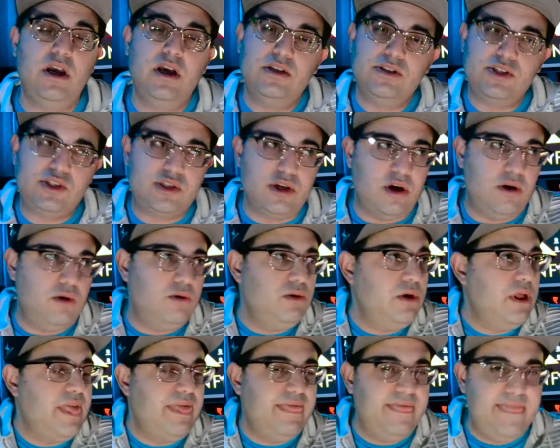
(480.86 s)
So
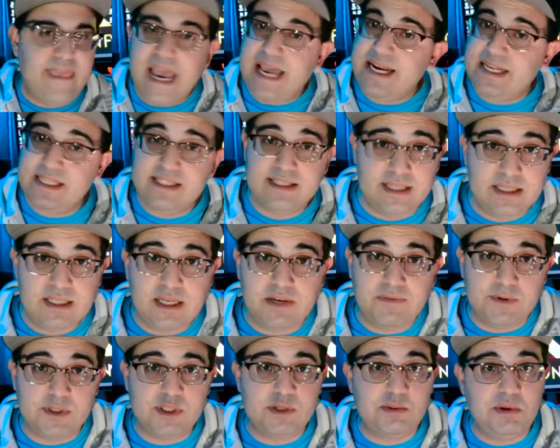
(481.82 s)
that is the
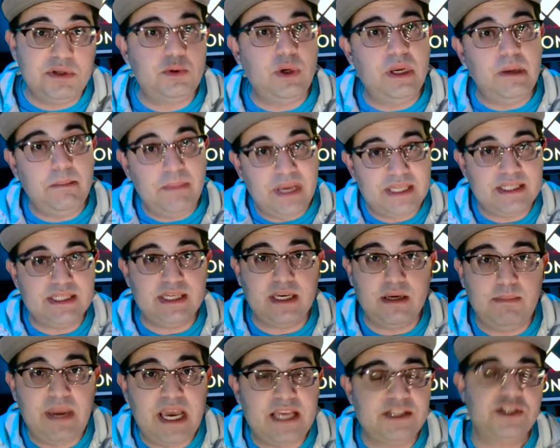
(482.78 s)
difference between mixing
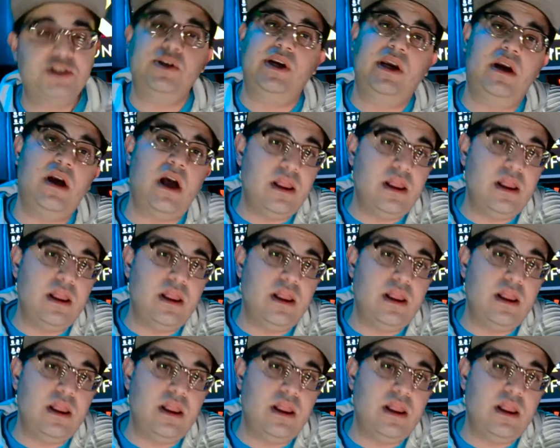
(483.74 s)
and mastering.